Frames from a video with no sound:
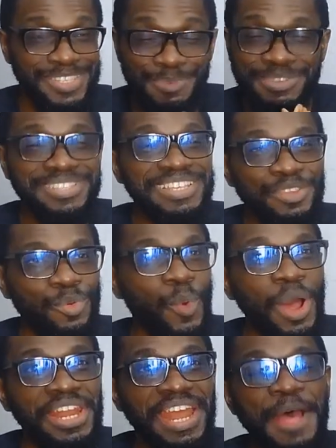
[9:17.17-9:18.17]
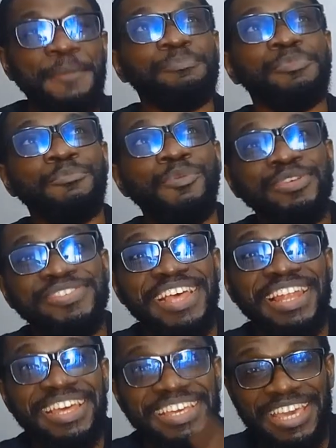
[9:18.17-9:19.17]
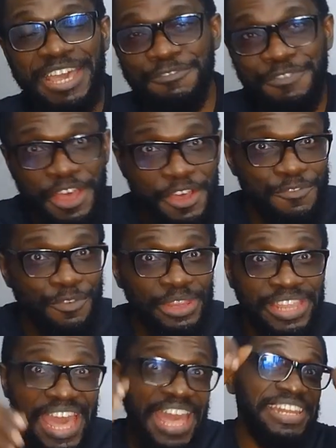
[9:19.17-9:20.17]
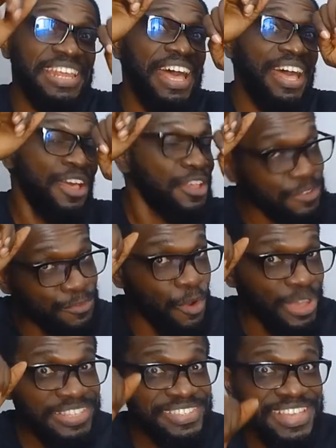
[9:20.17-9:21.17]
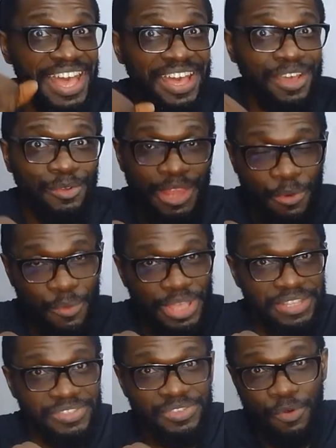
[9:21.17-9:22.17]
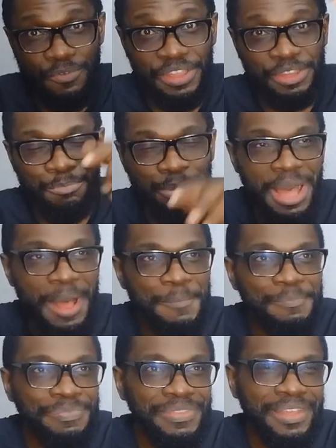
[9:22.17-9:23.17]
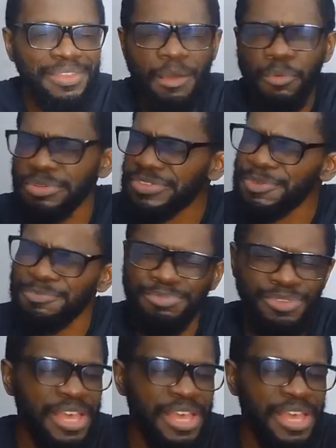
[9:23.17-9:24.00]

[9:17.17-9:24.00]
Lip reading: especially the one that Mo Salah gave for the header for Isak that went over the bar. That was it.